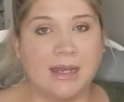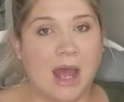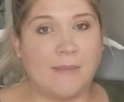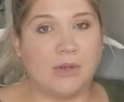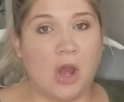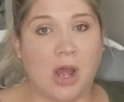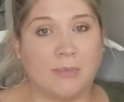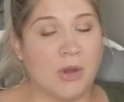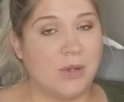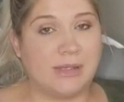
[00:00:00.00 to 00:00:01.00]
up
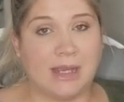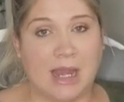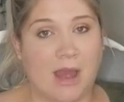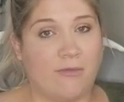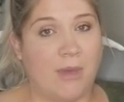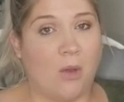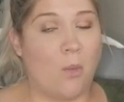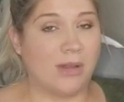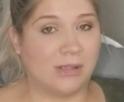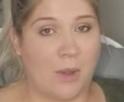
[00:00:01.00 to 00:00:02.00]
not producing enough milk
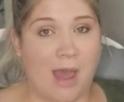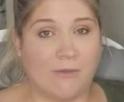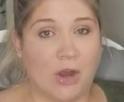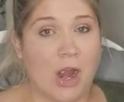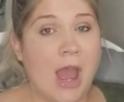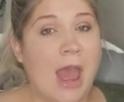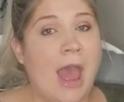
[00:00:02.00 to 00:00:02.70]
whatsoever,